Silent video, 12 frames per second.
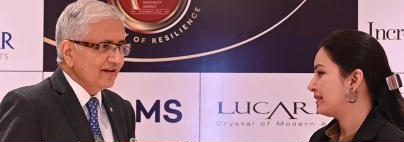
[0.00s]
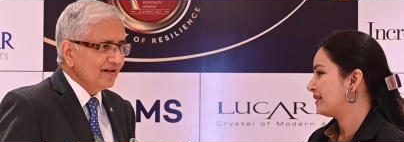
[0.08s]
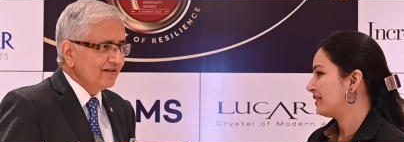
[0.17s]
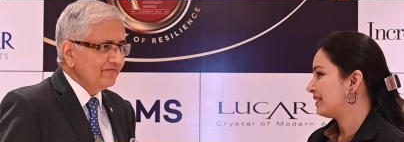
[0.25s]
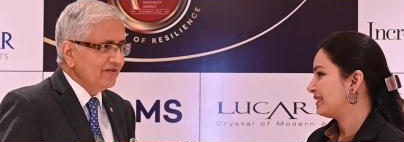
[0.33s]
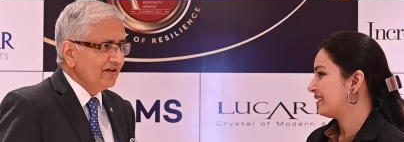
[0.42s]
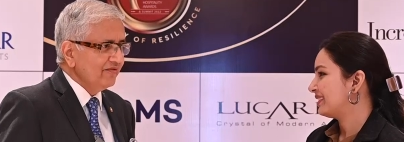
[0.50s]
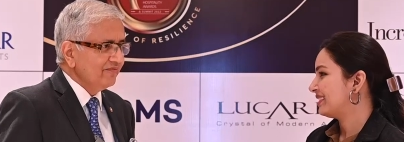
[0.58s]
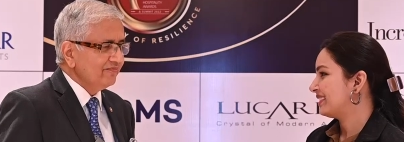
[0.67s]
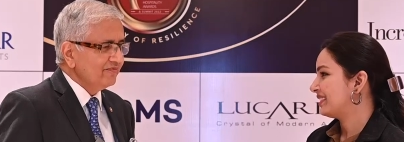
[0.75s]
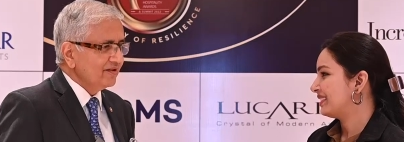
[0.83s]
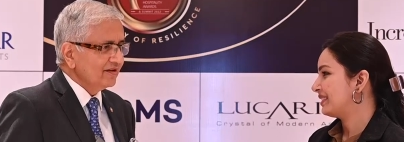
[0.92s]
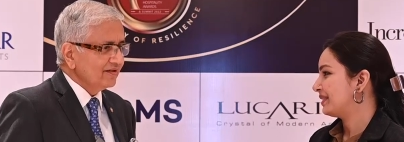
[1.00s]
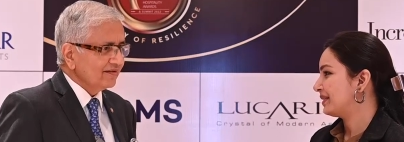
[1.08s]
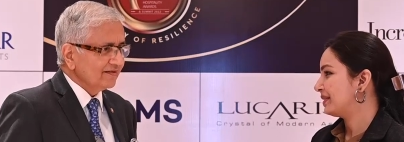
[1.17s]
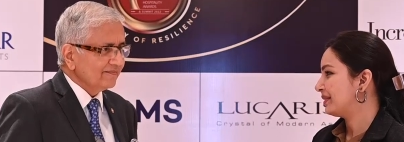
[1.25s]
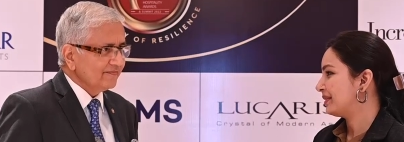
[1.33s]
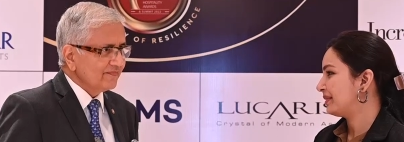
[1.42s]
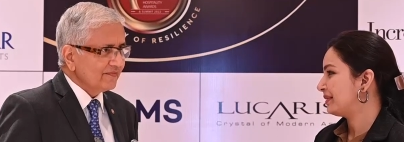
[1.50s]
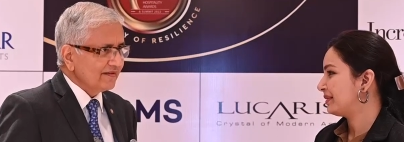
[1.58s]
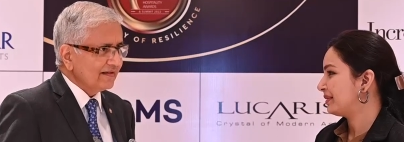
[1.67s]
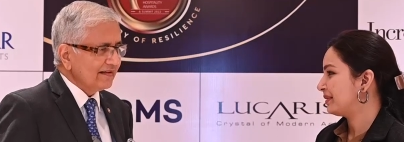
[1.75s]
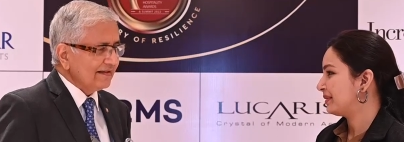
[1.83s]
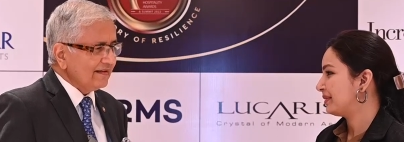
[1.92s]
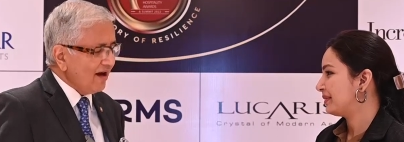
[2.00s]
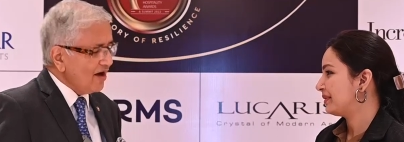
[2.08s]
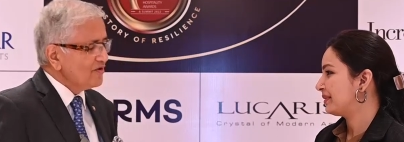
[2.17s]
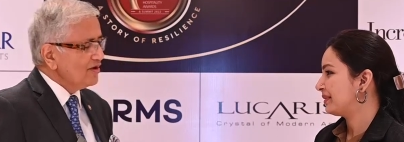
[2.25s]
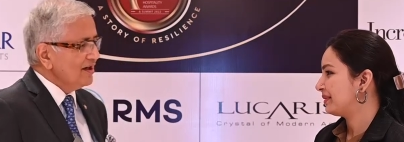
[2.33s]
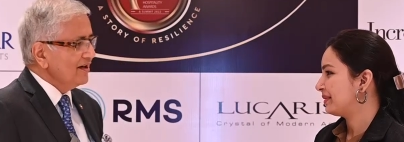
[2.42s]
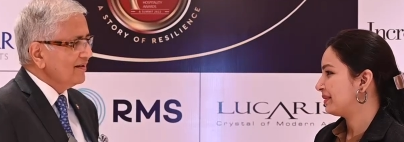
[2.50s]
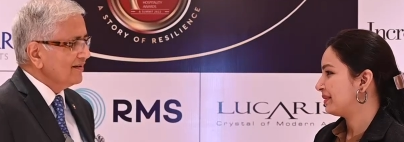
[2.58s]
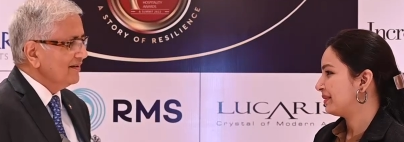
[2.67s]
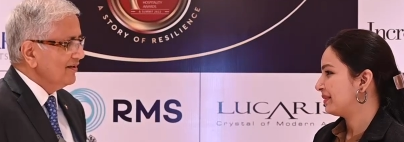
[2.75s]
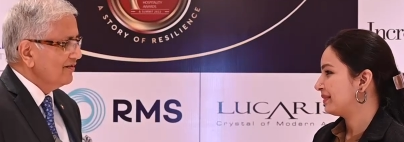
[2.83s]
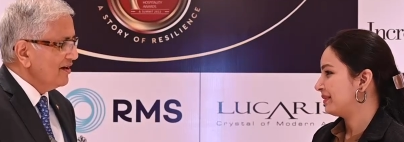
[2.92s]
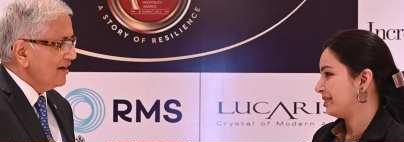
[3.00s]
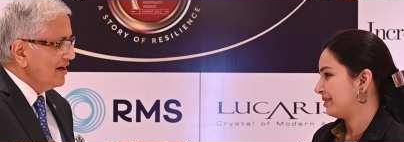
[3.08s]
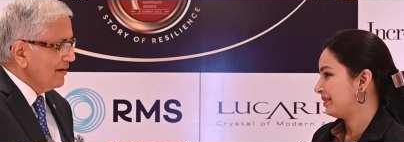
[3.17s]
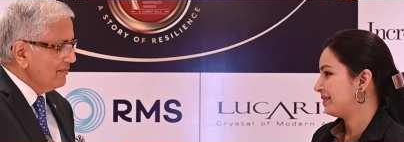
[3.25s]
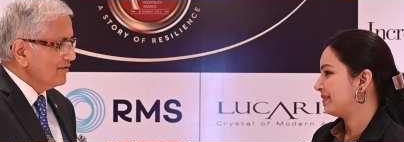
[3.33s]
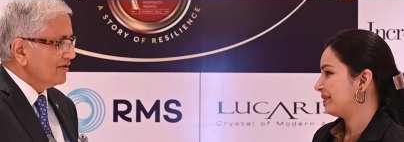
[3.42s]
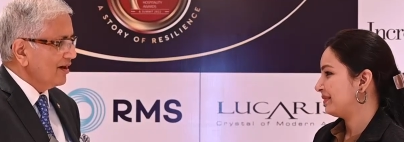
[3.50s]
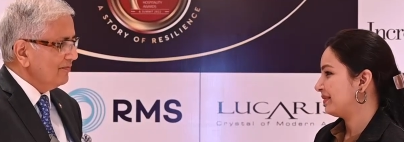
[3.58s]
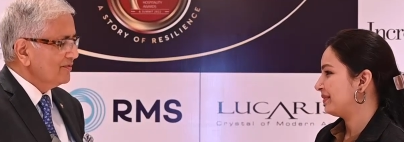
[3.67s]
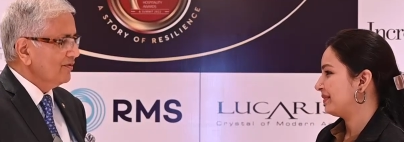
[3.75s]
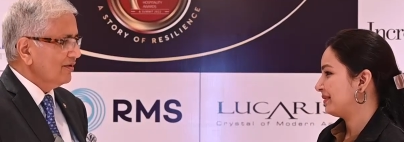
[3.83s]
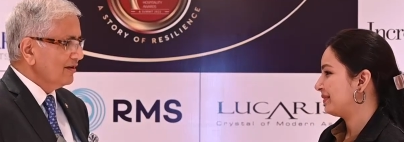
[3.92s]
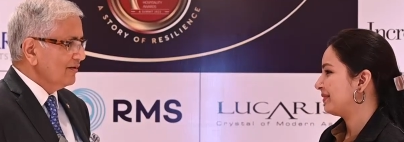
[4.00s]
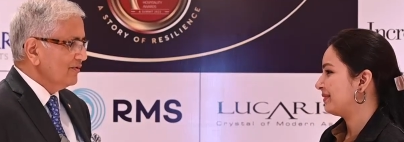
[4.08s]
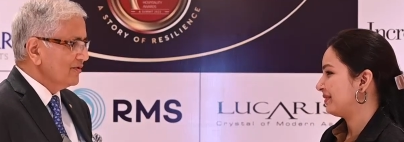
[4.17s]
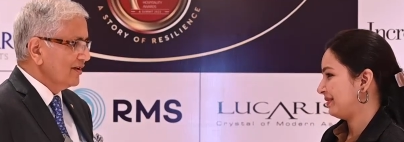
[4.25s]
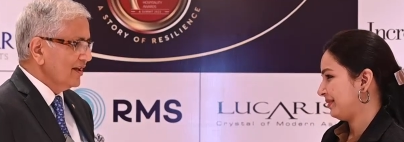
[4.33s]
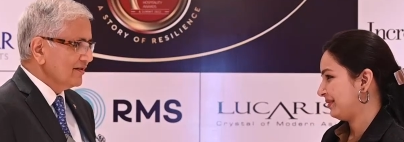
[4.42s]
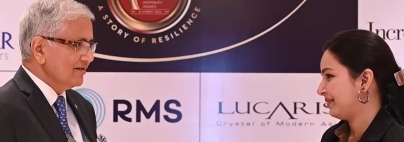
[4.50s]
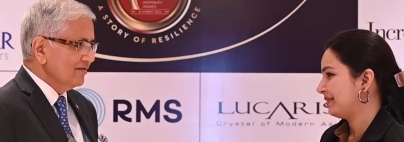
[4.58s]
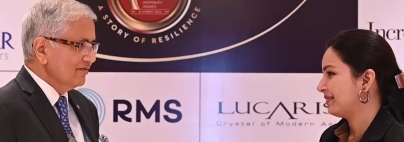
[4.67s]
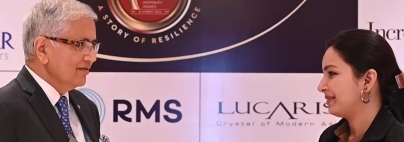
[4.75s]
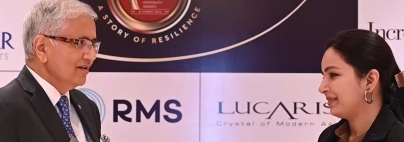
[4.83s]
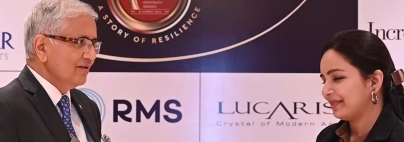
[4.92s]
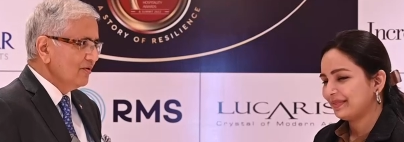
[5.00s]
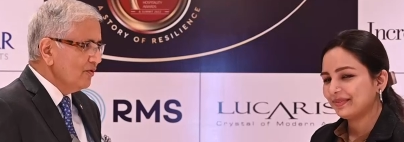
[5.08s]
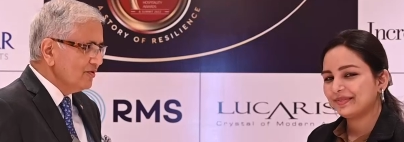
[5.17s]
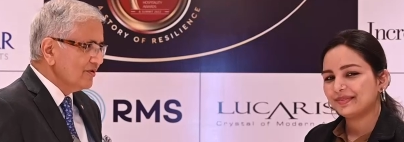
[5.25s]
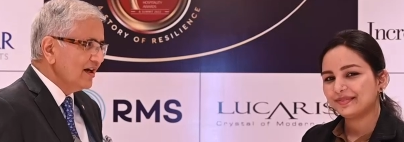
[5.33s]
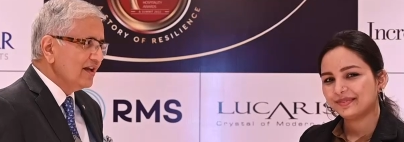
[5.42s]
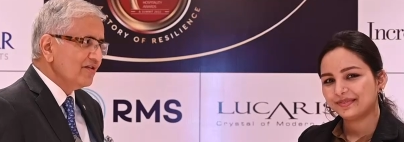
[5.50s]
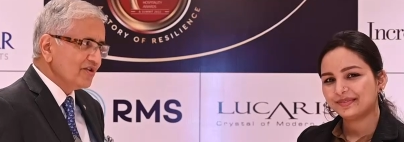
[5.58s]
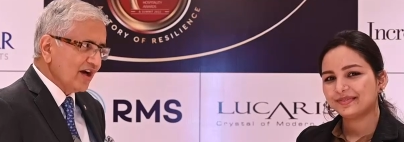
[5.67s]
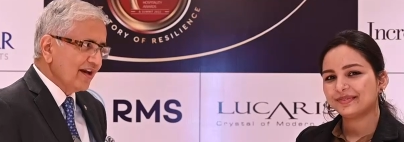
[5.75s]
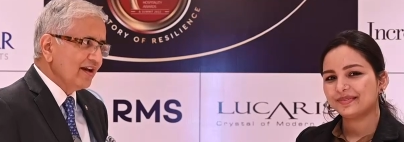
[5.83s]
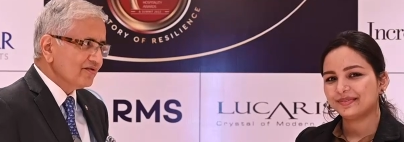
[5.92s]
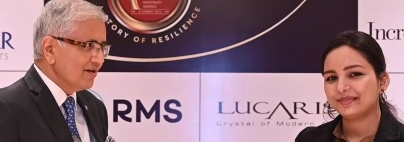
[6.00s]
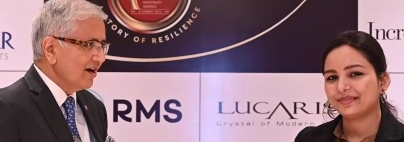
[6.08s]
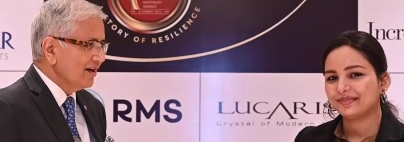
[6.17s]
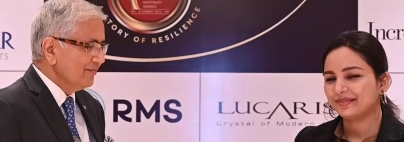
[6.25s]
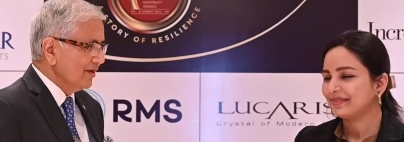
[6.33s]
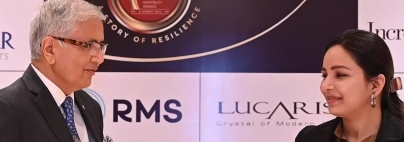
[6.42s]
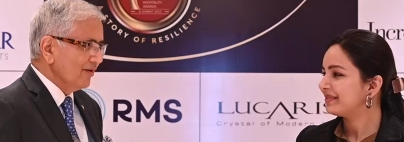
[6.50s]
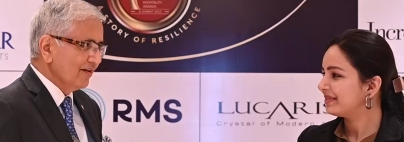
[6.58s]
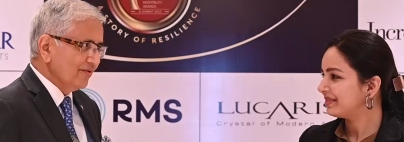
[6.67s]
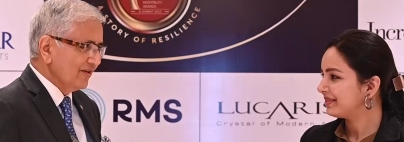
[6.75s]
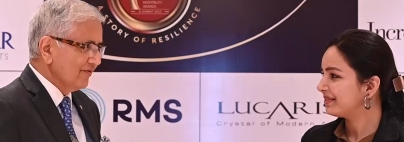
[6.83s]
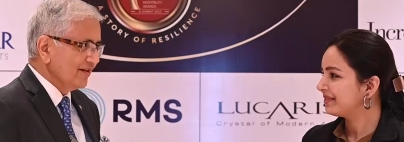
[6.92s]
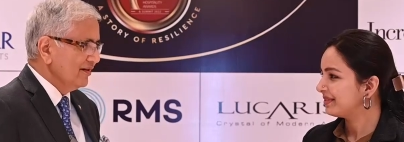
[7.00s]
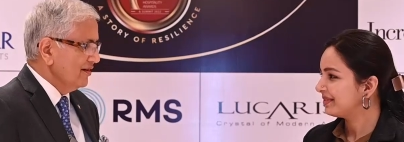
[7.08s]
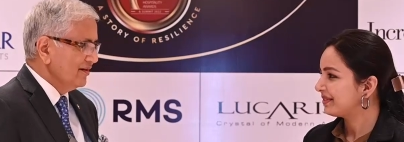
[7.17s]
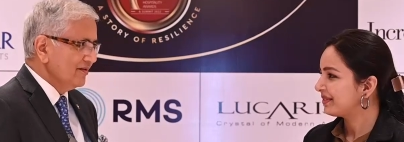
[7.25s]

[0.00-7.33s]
Speaker 1: uh, we were largely able to come to a conclusion as to who's really the shining star among all of these